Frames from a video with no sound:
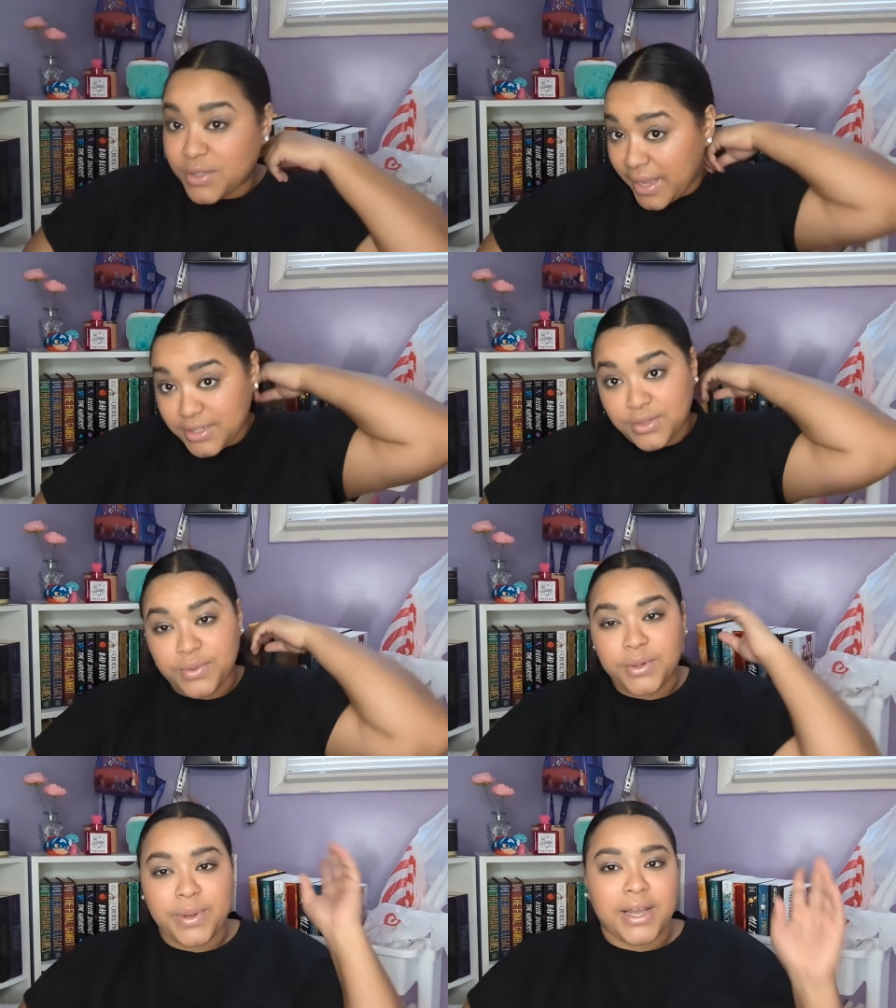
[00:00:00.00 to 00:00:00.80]
okay, so
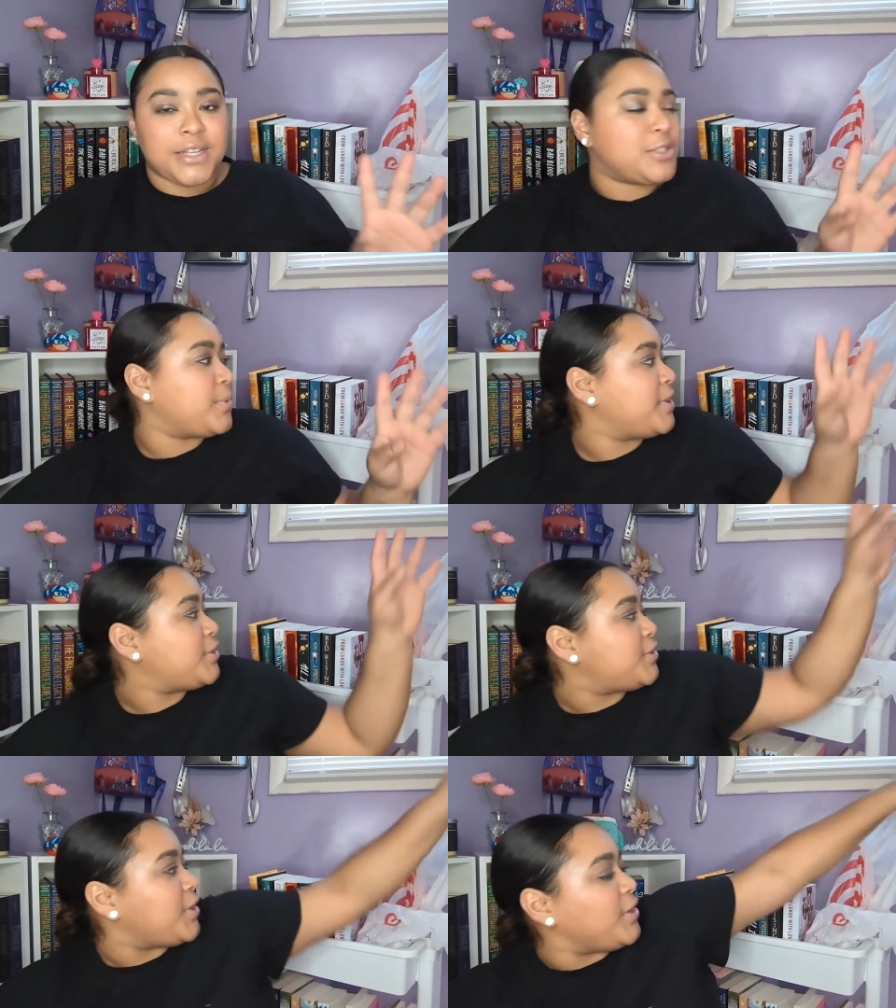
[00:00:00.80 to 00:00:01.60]
real quick, I just wanted
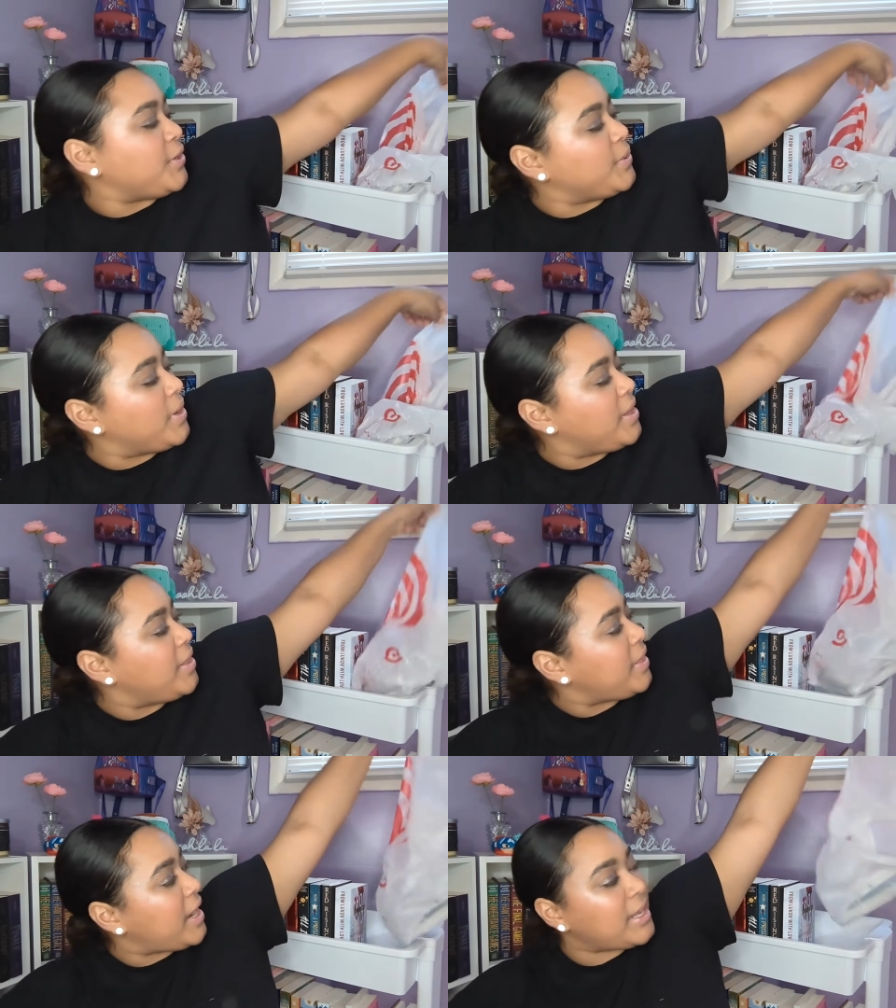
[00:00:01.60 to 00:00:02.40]
to show you
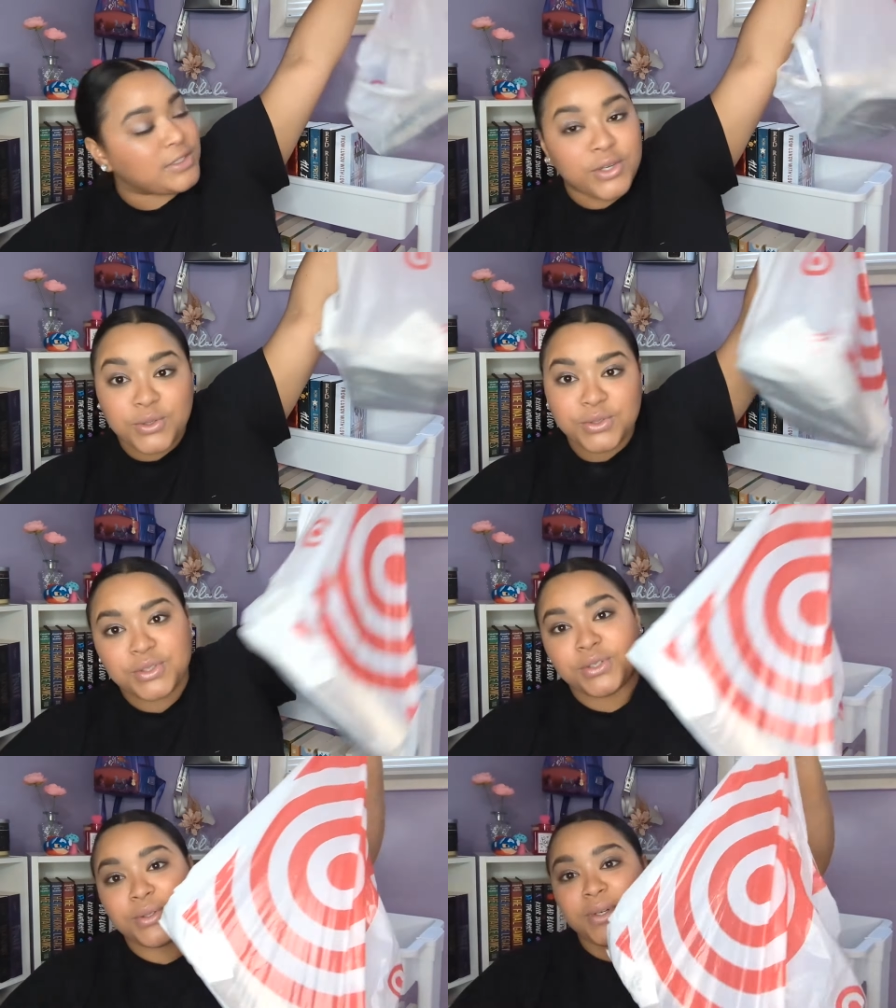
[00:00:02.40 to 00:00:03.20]
that I told
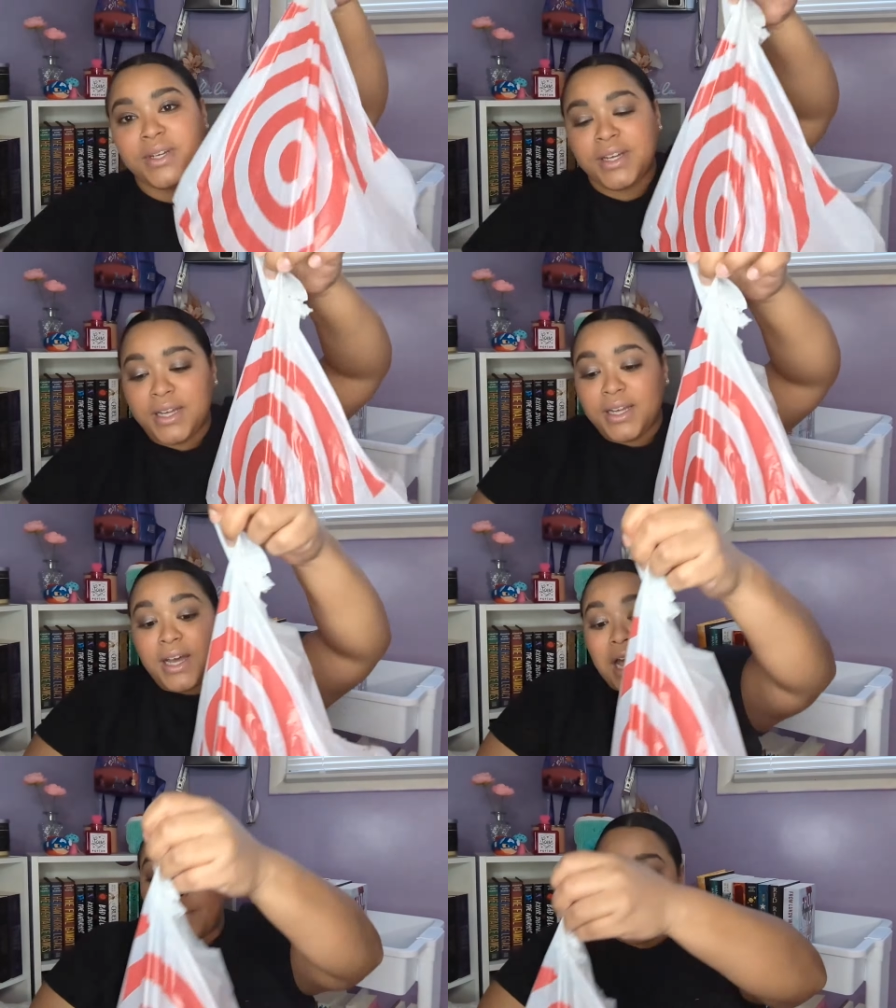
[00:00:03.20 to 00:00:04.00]
you
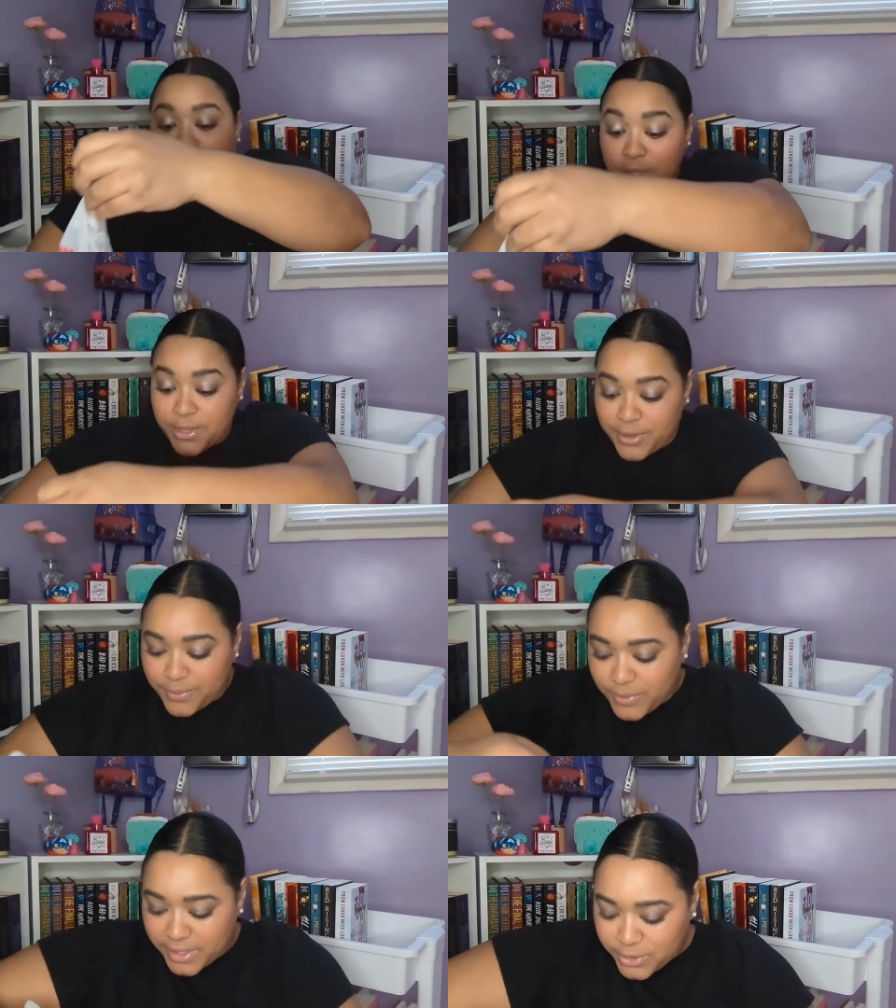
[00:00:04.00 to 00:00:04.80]
I would show you,
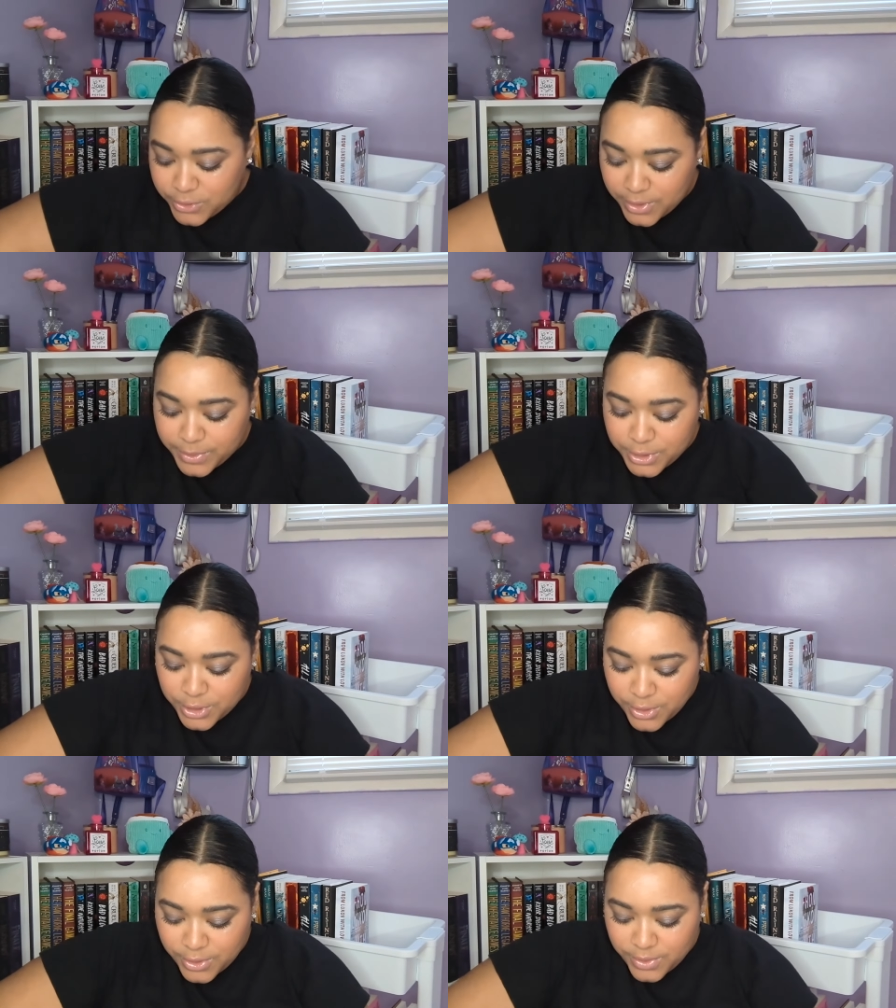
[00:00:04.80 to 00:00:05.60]
what I told you I would
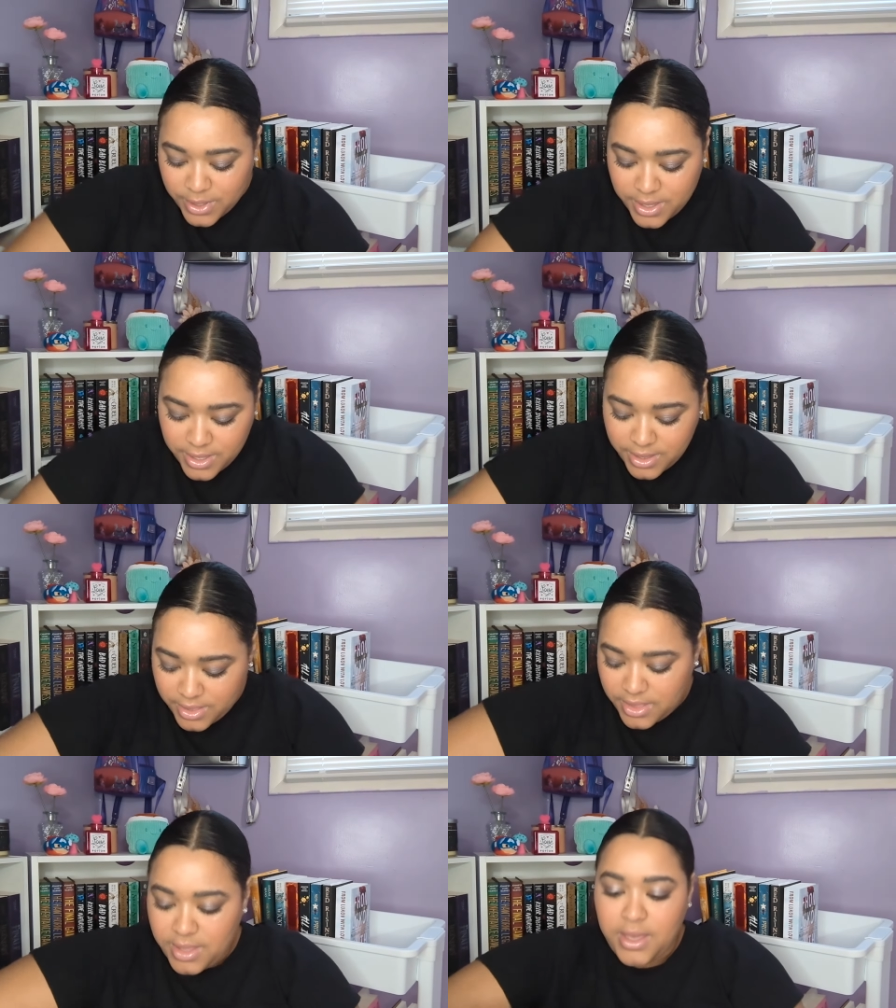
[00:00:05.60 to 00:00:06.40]
show you,
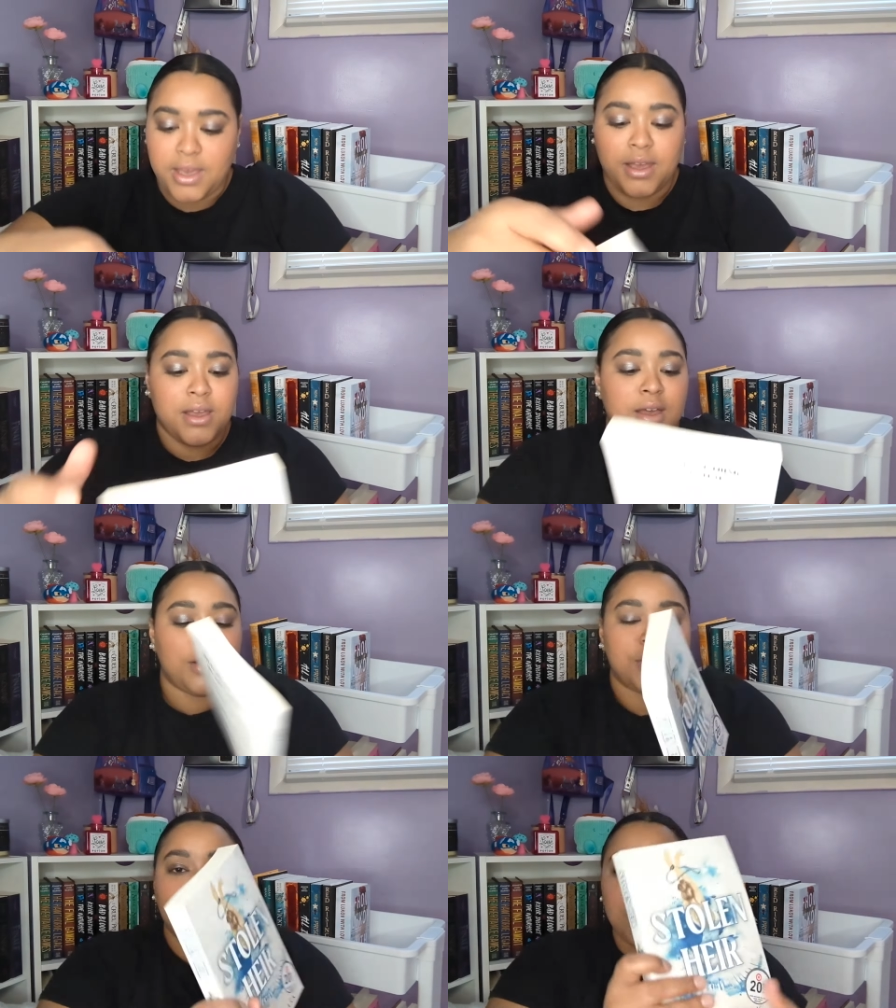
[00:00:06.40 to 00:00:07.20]
the
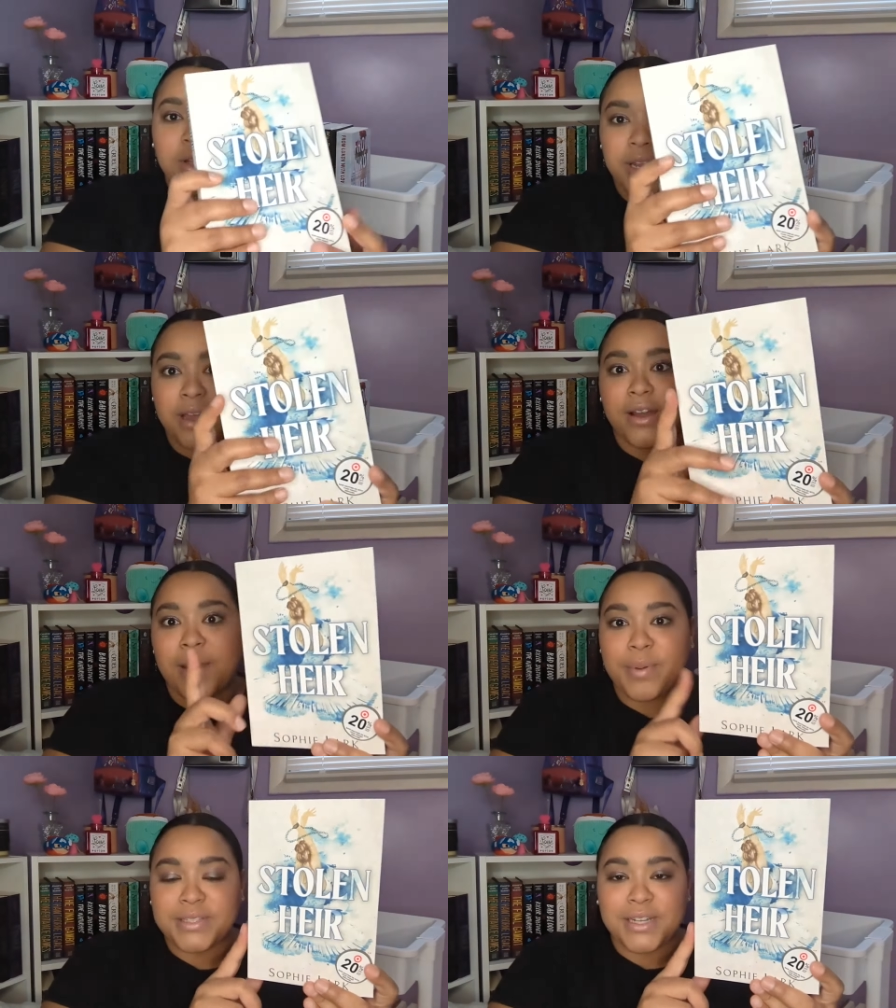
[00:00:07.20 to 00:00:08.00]
Stolen Air. I
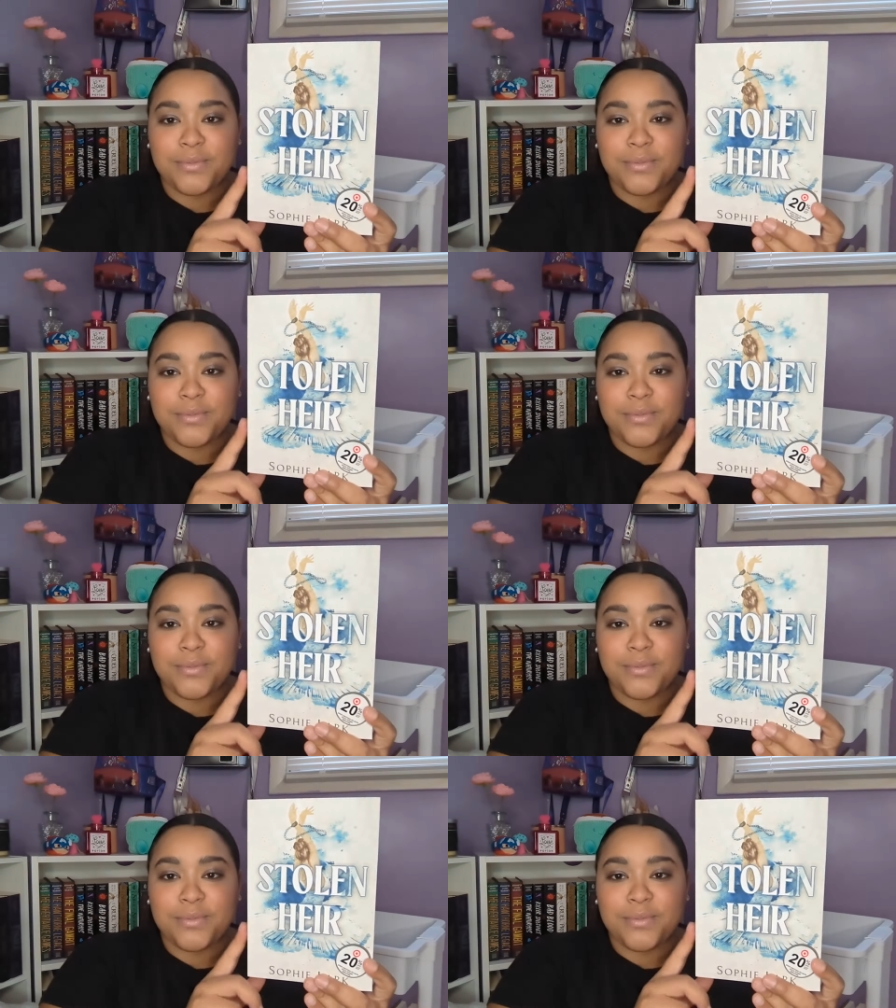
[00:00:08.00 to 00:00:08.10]
picked it up